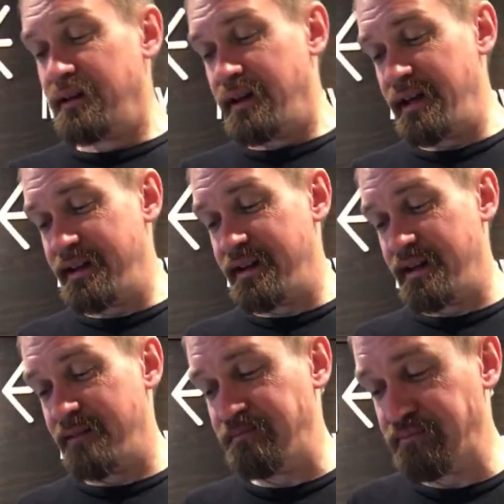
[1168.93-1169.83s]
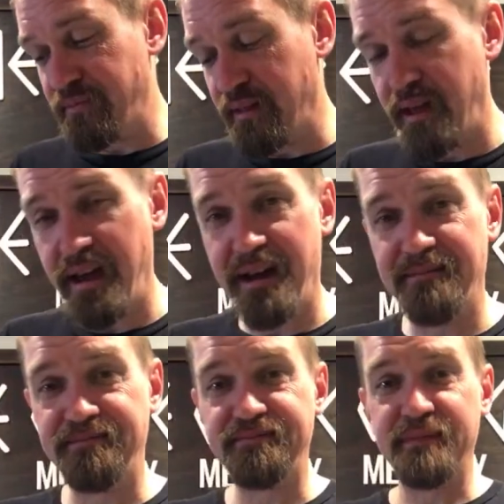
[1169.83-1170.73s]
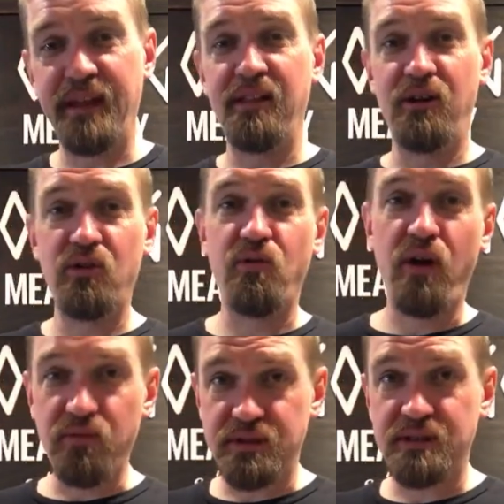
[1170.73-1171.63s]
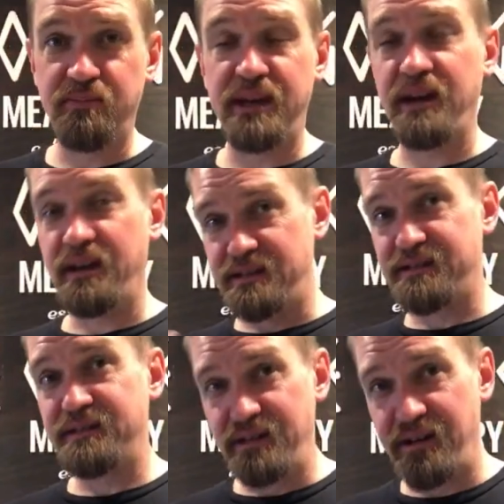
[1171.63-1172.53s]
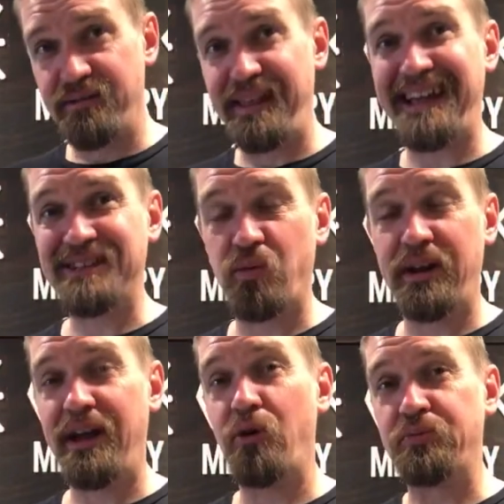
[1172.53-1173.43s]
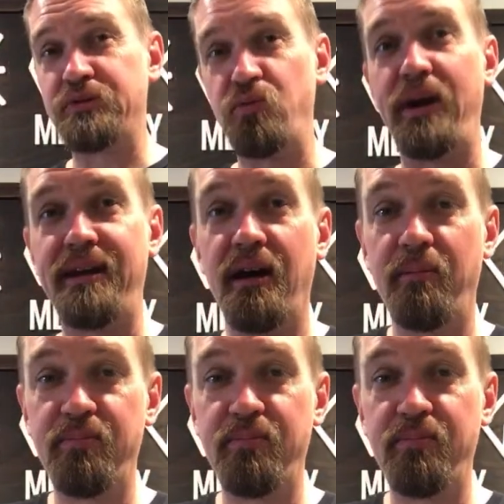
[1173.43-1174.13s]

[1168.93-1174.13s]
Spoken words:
And, yeah, a little gross because, that's what helps you wake up.